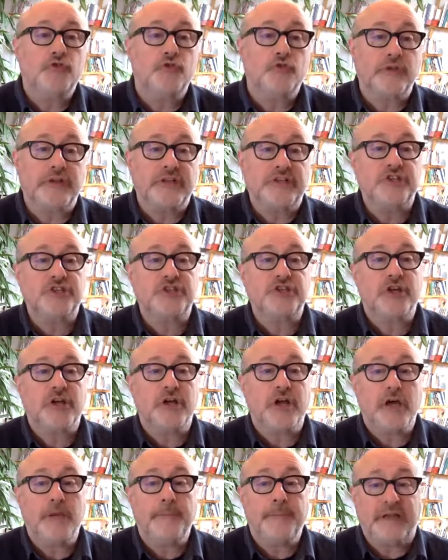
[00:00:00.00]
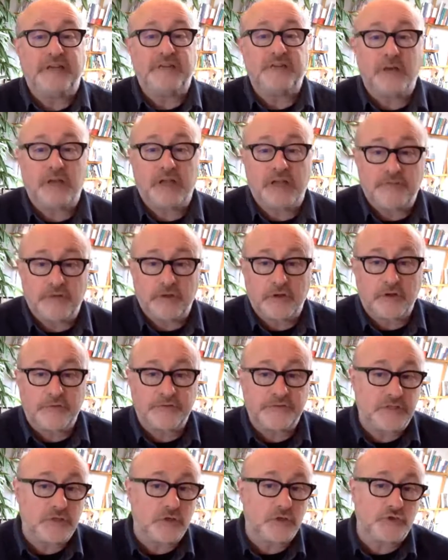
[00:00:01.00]
to reach a better level
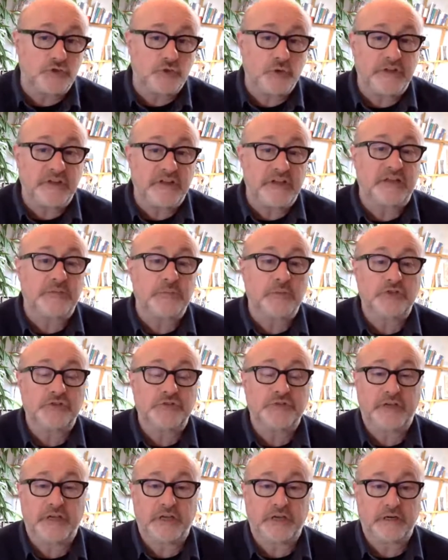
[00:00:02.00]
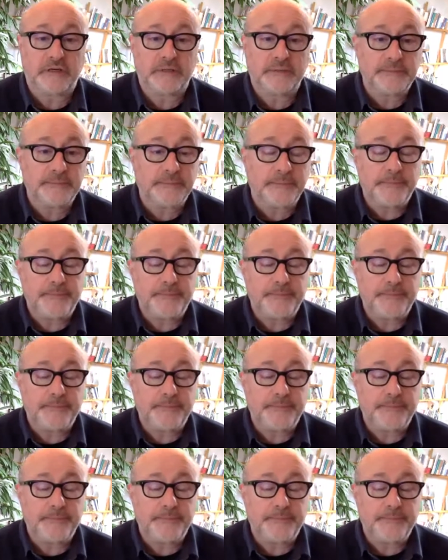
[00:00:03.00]
of CO2 in the atmosphere.